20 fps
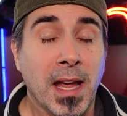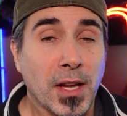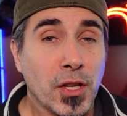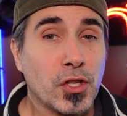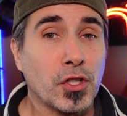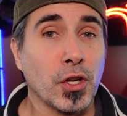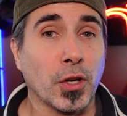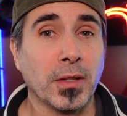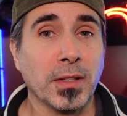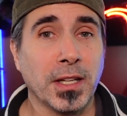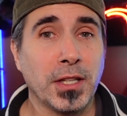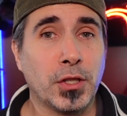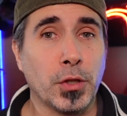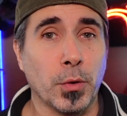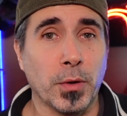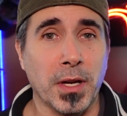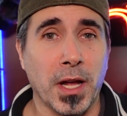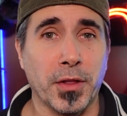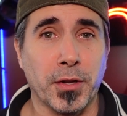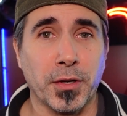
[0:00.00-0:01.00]
Certainly
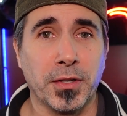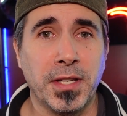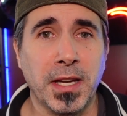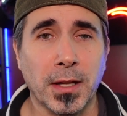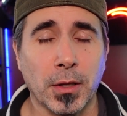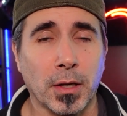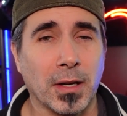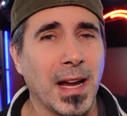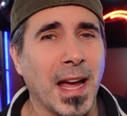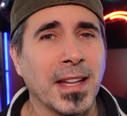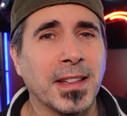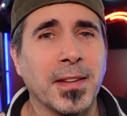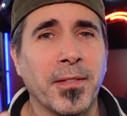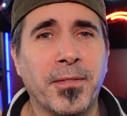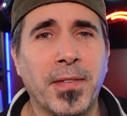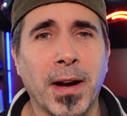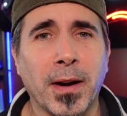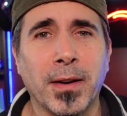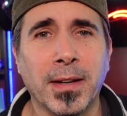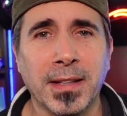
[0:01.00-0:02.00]
to another dealer, at the
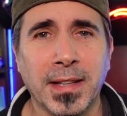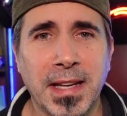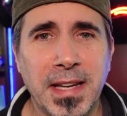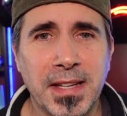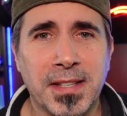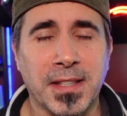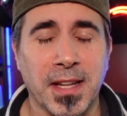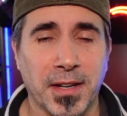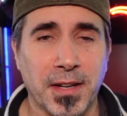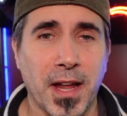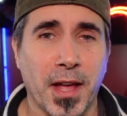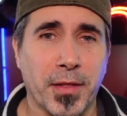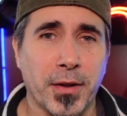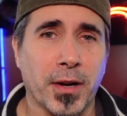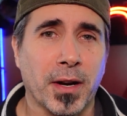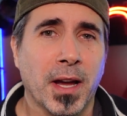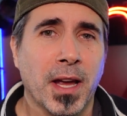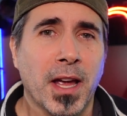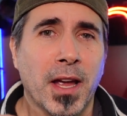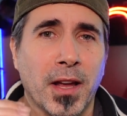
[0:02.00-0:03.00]
very least
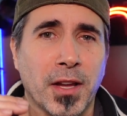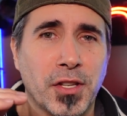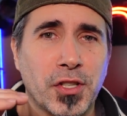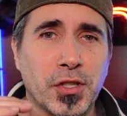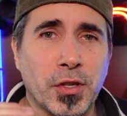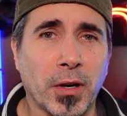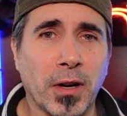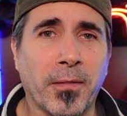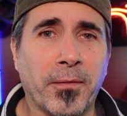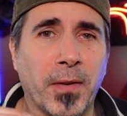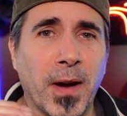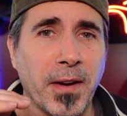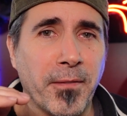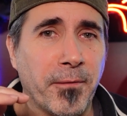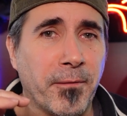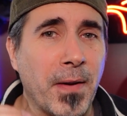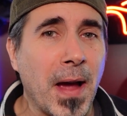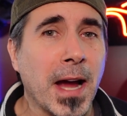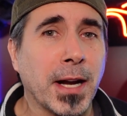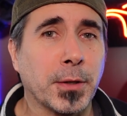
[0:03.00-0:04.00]
another certified
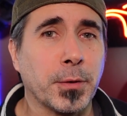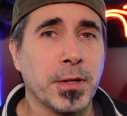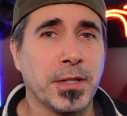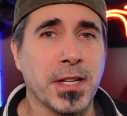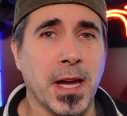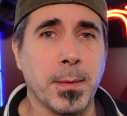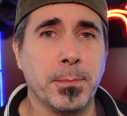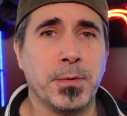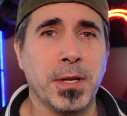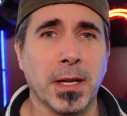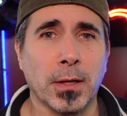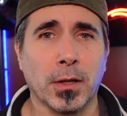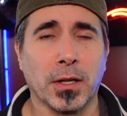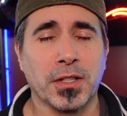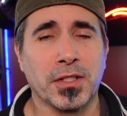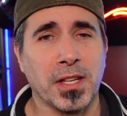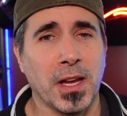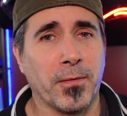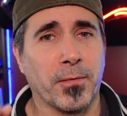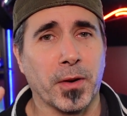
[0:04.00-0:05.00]
factory type dealer.
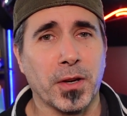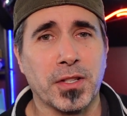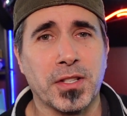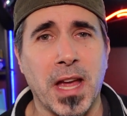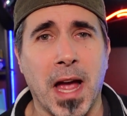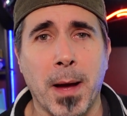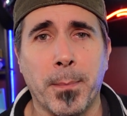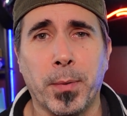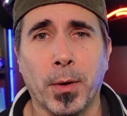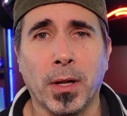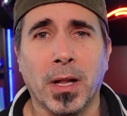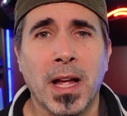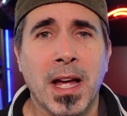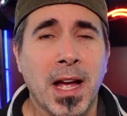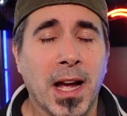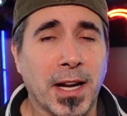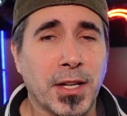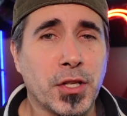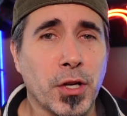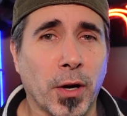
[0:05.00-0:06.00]
Say for example,
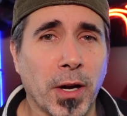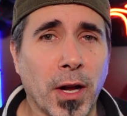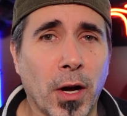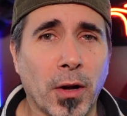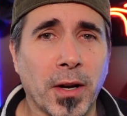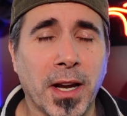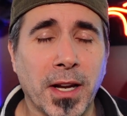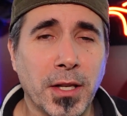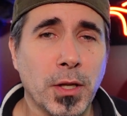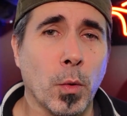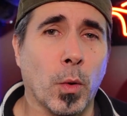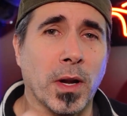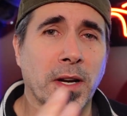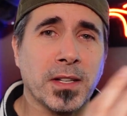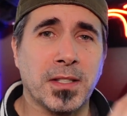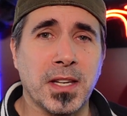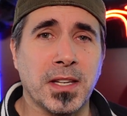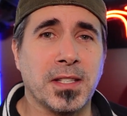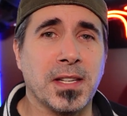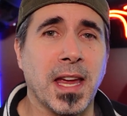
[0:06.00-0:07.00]
a Toyota, and you
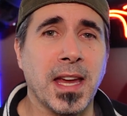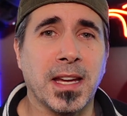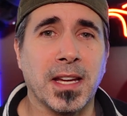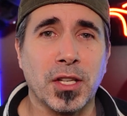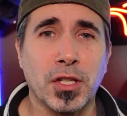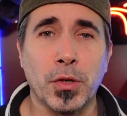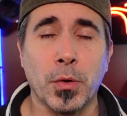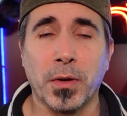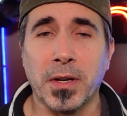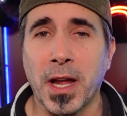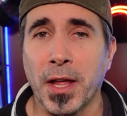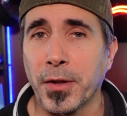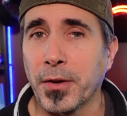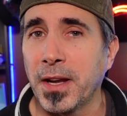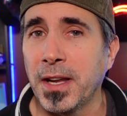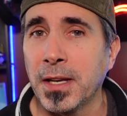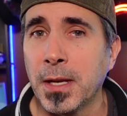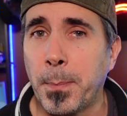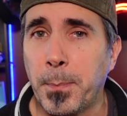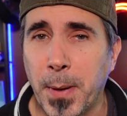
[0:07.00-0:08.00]
wanted to take it to another
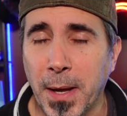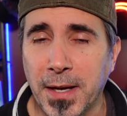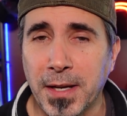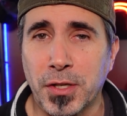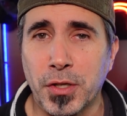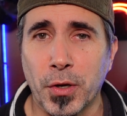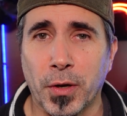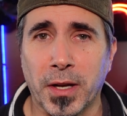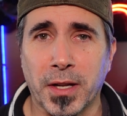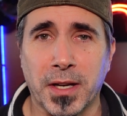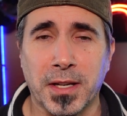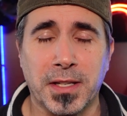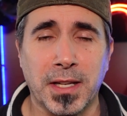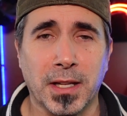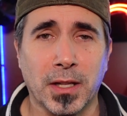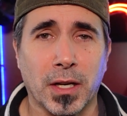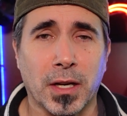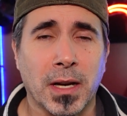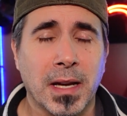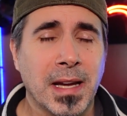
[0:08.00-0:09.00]
independent Toyota
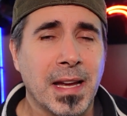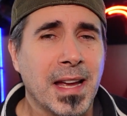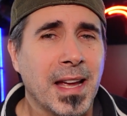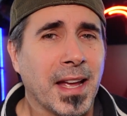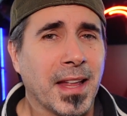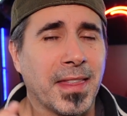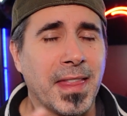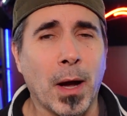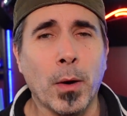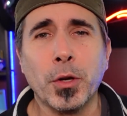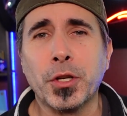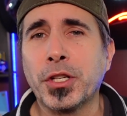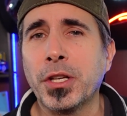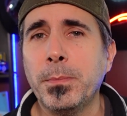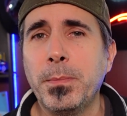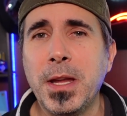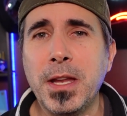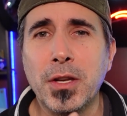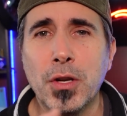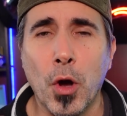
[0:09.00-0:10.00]
dealer, that
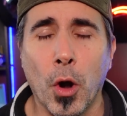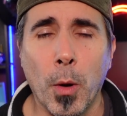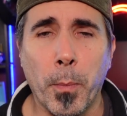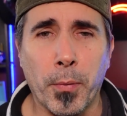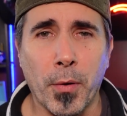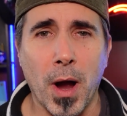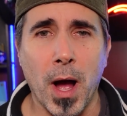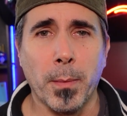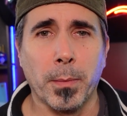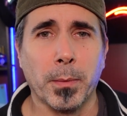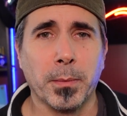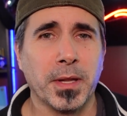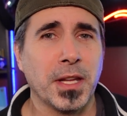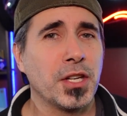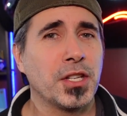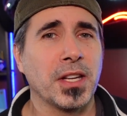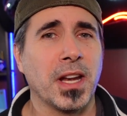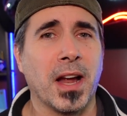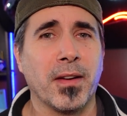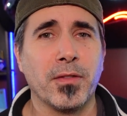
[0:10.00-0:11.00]
should be no problem and they
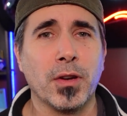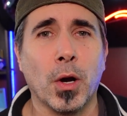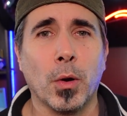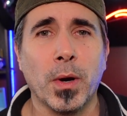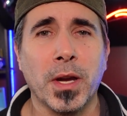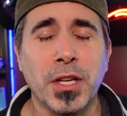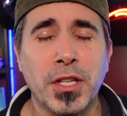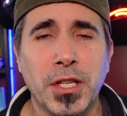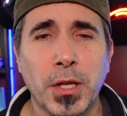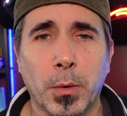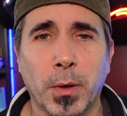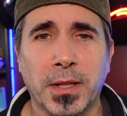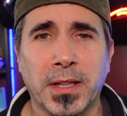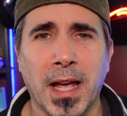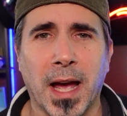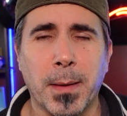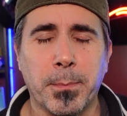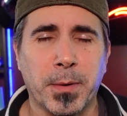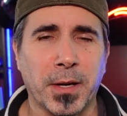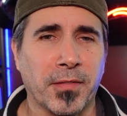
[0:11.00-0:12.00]
should have no issue with
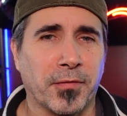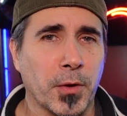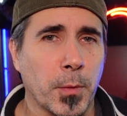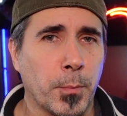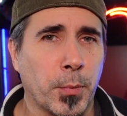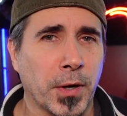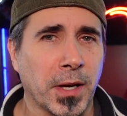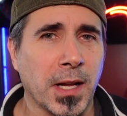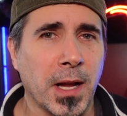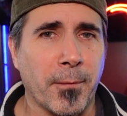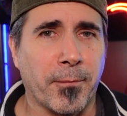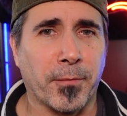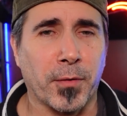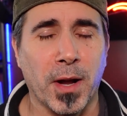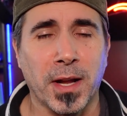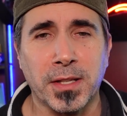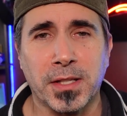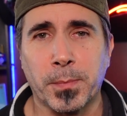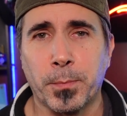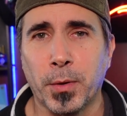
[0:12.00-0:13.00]
that. But if they're putting up
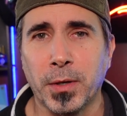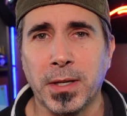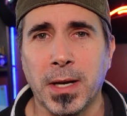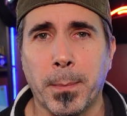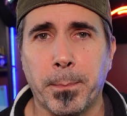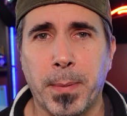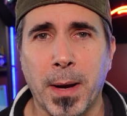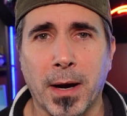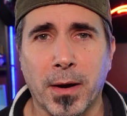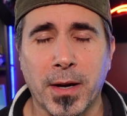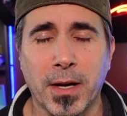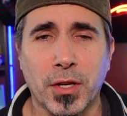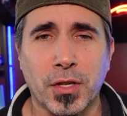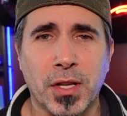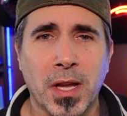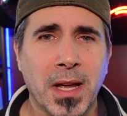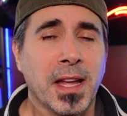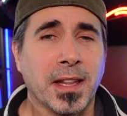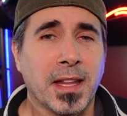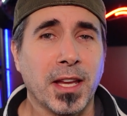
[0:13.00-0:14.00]
fronts, putting up
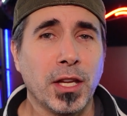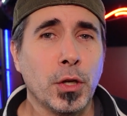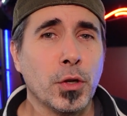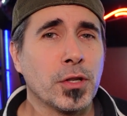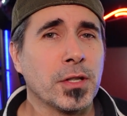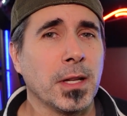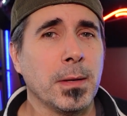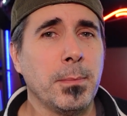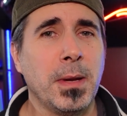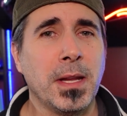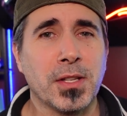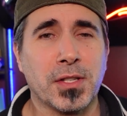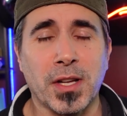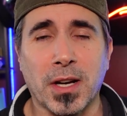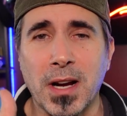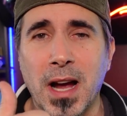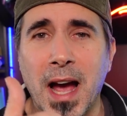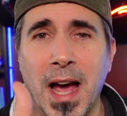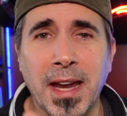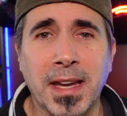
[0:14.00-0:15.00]
barriers, that usually means
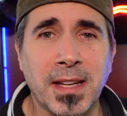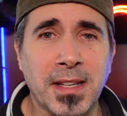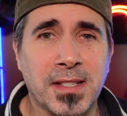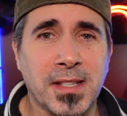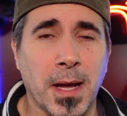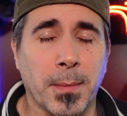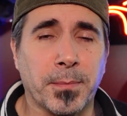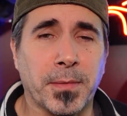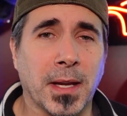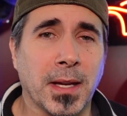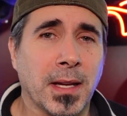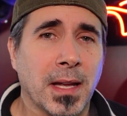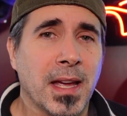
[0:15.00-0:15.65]
they're hiding something,